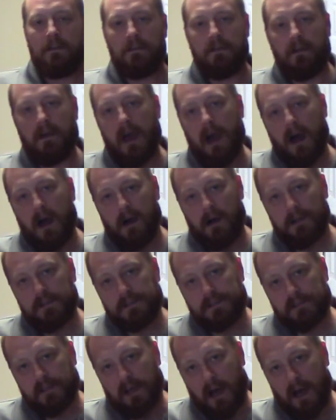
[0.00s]
Now
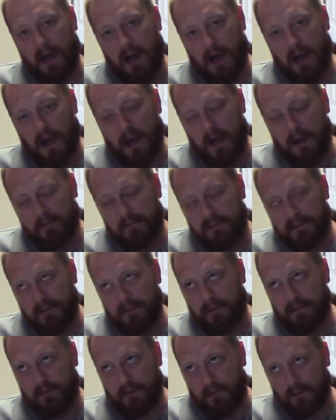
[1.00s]
it's time to
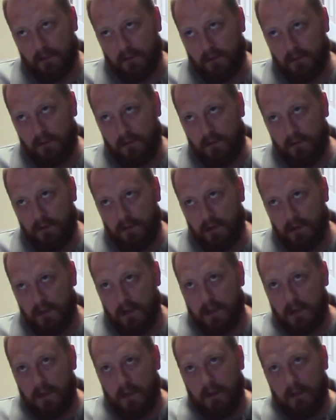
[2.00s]
do
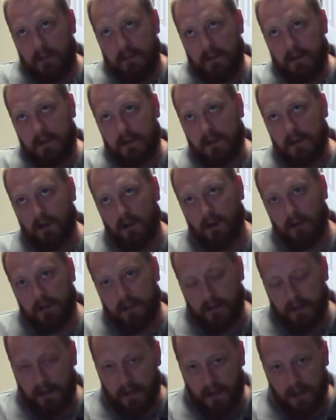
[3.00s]
the
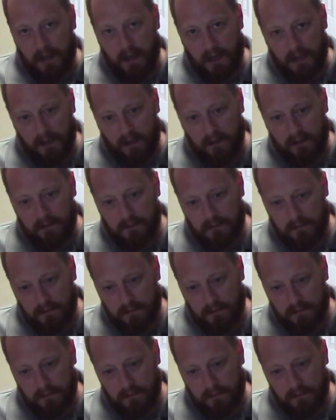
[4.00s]
cooking.